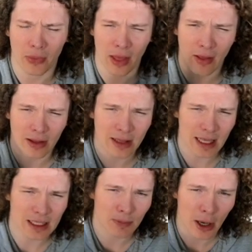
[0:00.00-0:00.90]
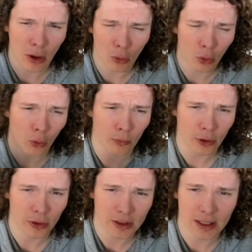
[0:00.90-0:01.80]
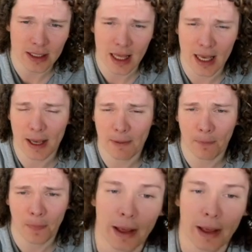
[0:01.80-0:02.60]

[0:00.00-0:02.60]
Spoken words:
that's my whole thought process there.